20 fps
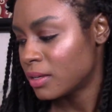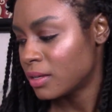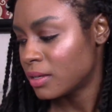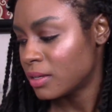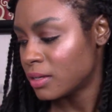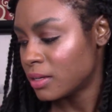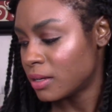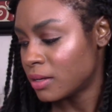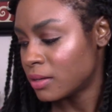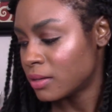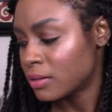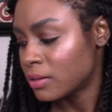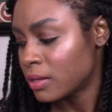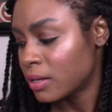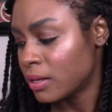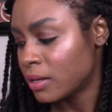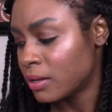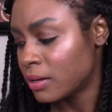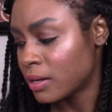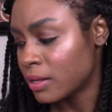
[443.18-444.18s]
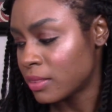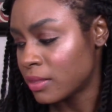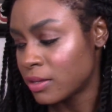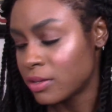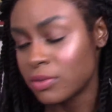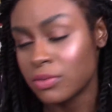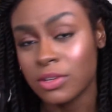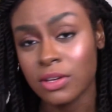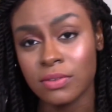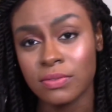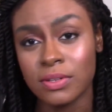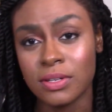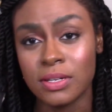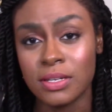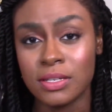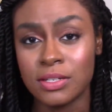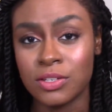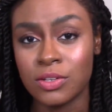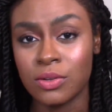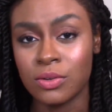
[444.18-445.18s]
yeah. And I think you definitely
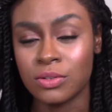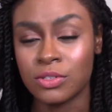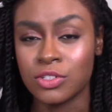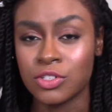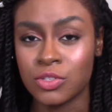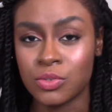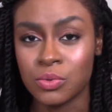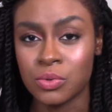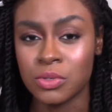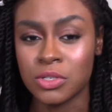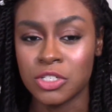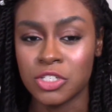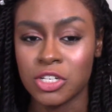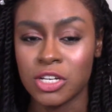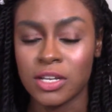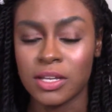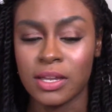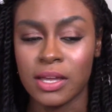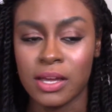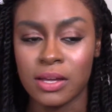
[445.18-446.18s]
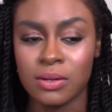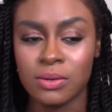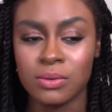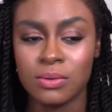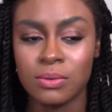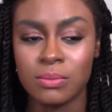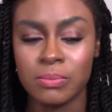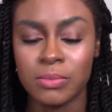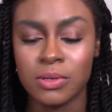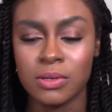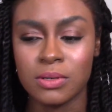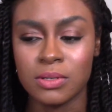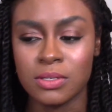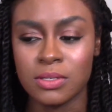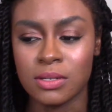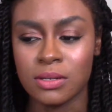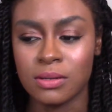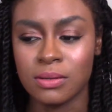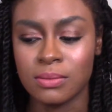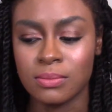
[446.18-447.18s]
need to go in the store to check it out, because
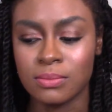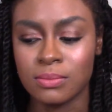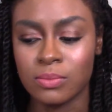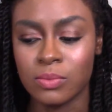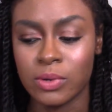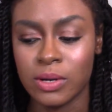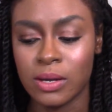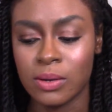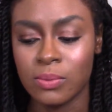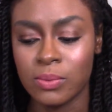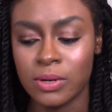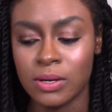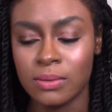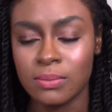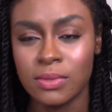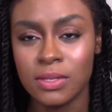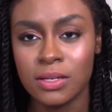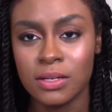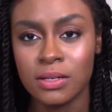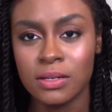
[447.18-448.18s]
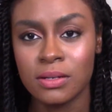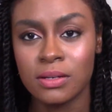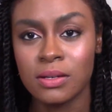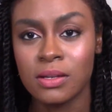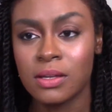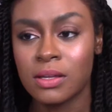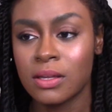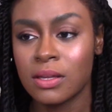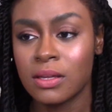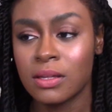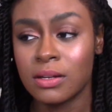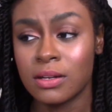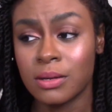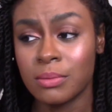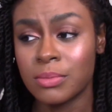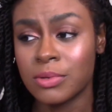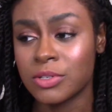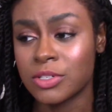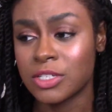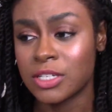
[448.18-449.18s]
when I went up there,
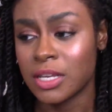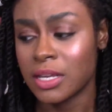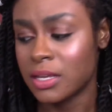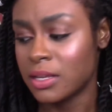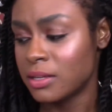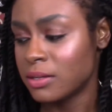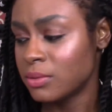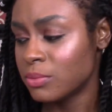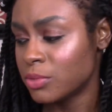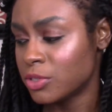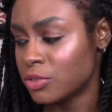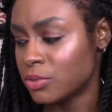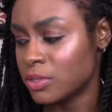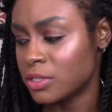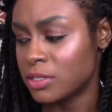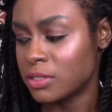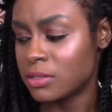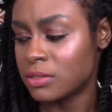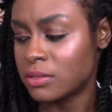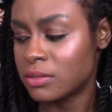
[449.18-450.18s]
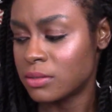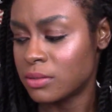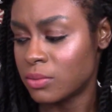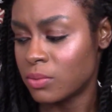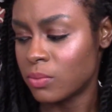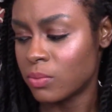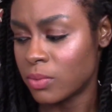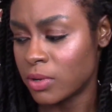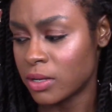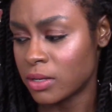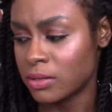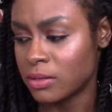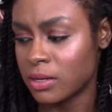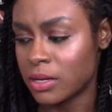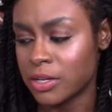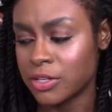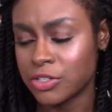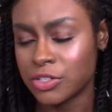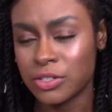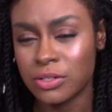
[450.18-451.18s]
number 10, which was one
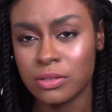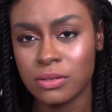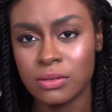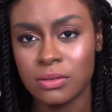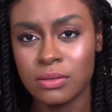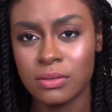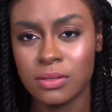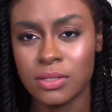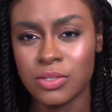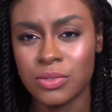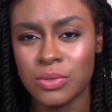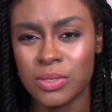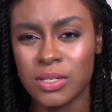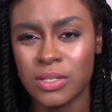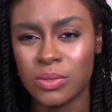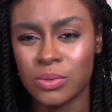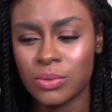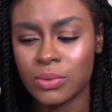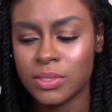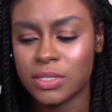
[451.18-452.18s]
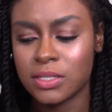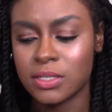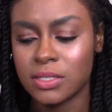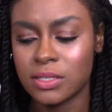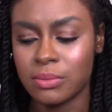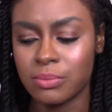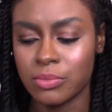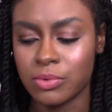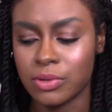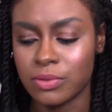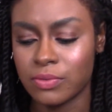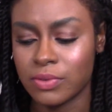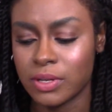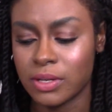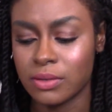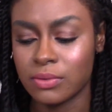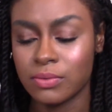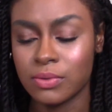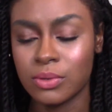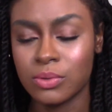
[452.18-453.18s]
under this one, or was it
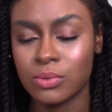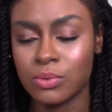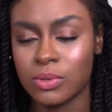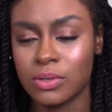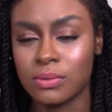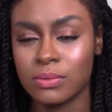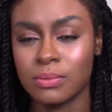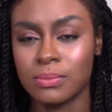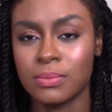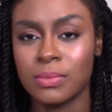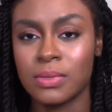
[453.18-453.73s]
10.5? It was one of them